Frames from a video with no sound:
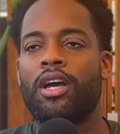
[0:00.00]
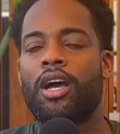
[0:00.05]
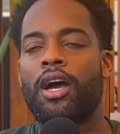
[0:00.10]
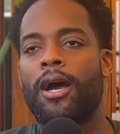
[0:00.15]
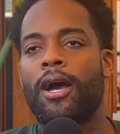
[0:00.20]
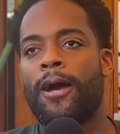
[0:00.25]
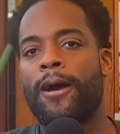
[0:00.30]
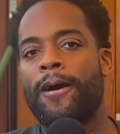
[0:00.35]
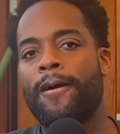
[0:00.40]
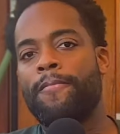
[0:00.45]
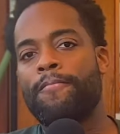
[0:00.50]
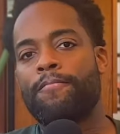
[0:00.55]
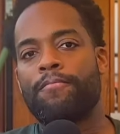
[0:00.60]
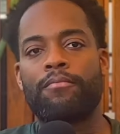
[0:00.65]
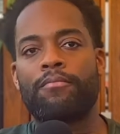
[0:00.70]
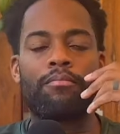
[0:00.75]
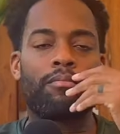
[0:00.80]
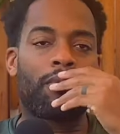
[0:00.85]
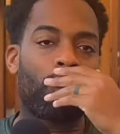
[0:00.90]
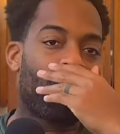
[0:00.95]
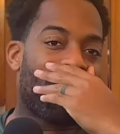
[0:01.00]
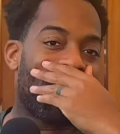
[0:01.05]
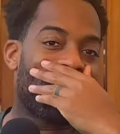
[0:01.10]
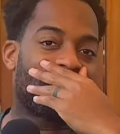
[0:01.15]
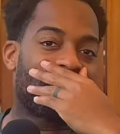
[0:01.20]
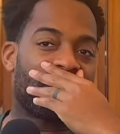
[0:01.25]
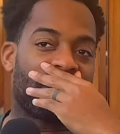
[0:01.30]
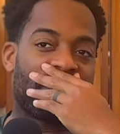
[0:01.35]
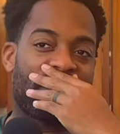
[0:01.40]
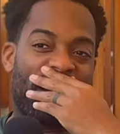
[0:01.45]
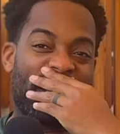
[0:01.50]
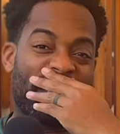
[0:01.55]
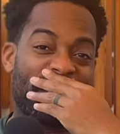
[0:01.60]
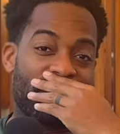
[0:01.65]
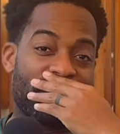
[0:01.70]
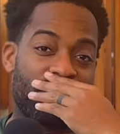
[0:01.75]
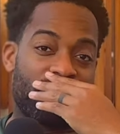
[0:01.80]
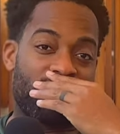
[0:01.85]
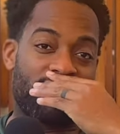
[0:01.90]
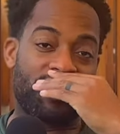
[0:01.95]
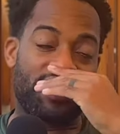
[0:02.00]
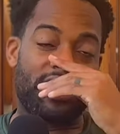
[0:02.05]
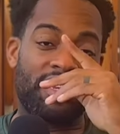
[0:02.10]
But why do you find it interesting?